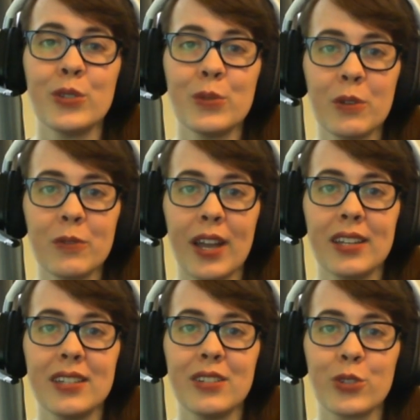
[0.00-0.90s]
do
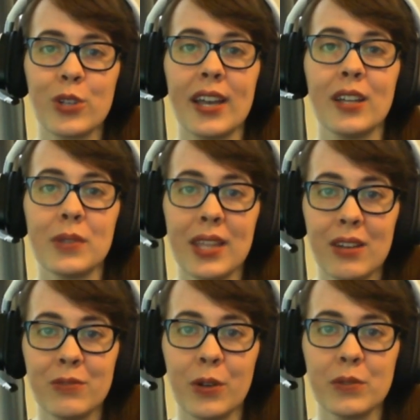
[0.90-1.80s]
provide your child with
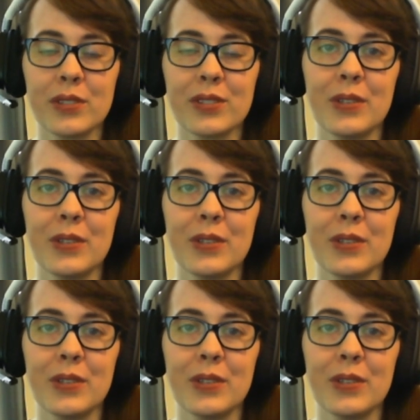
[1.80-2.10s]
headphones.